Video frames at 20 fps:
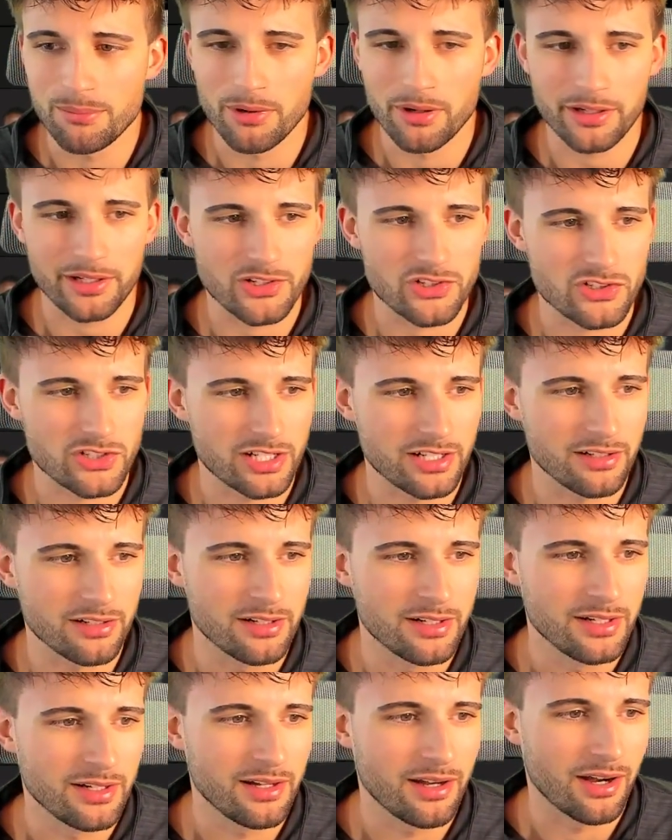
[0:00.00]
market
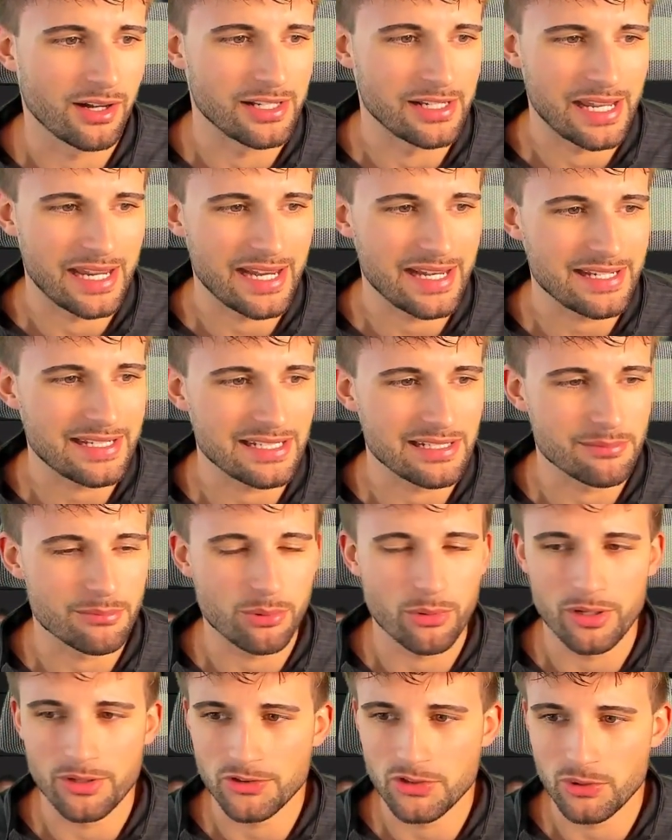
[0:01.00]
share on an 18.2
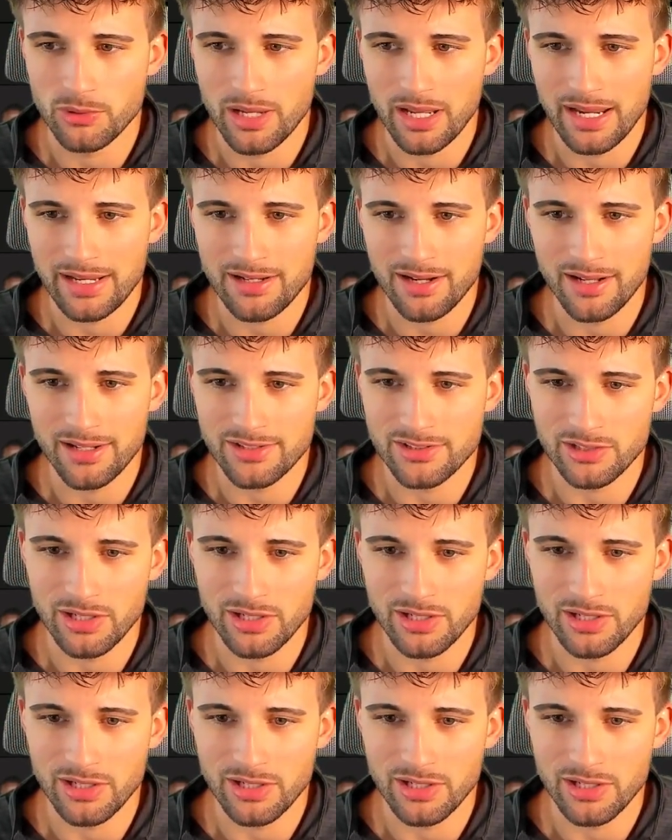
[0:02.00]
ADOT.